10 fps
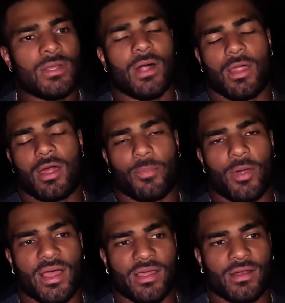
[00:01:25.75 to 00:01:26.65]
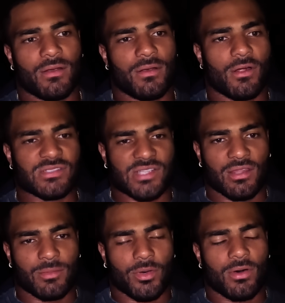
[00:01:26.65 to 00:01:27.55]
a lot of pride on our side of
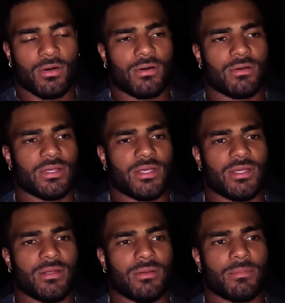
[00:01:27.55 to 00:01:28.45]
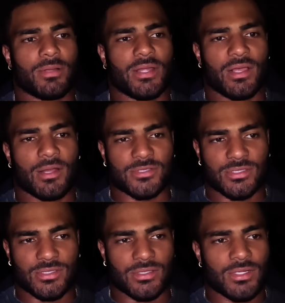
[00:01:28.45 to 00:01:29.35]
the ball and playing up
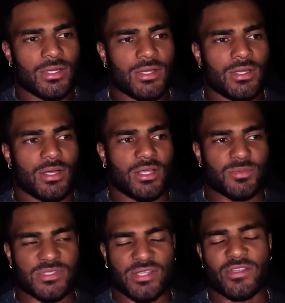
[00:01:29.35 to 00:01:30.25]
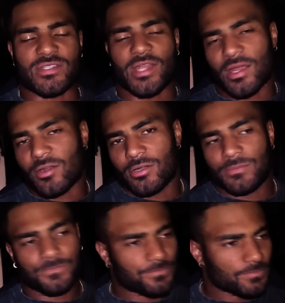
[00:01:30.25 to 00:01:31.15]
to a specific standard.
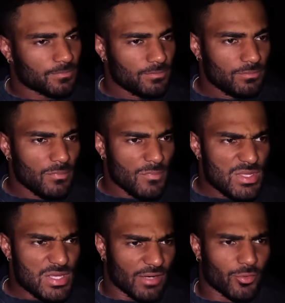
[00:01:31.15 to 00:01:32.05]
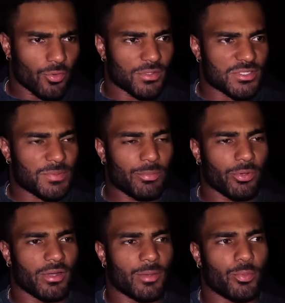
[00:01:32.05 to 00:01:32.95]
And of course, people
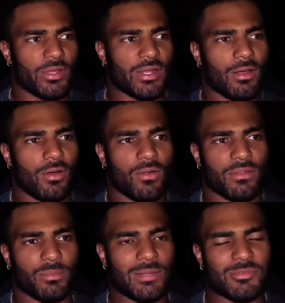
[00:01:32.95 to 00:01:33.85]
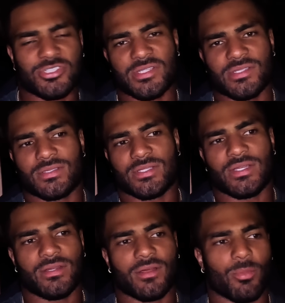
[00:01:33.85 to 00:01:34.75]
are going to point out all the blemishes
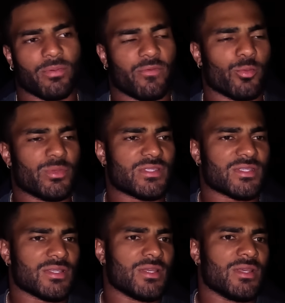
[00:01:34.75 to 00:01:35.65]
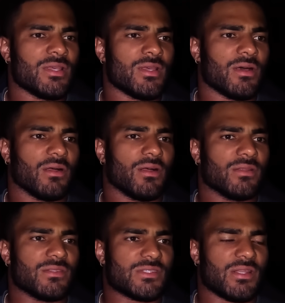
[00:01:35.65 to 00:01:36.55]
in our performance
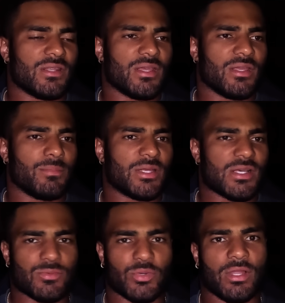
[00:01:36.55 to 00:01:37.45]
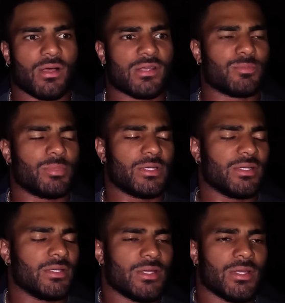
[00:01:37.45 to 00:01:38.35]
on Sunday because we lost. But,
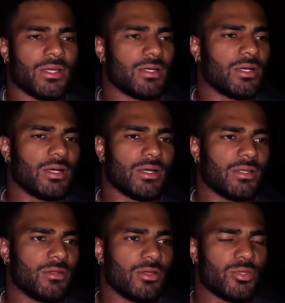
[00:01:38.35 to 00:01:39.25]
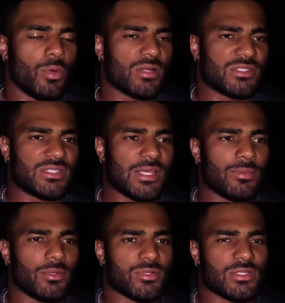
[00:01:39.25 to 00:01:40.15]
you watch the tape
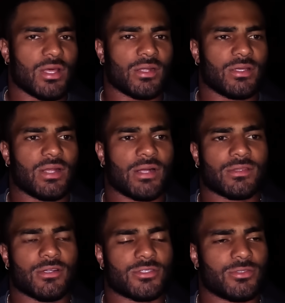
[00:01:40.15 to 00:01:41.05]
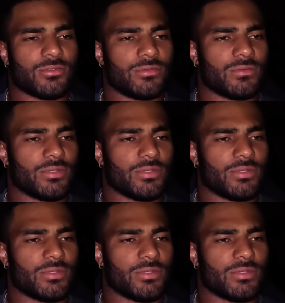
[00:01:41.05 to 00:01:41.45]
and there was a lot of good out there too,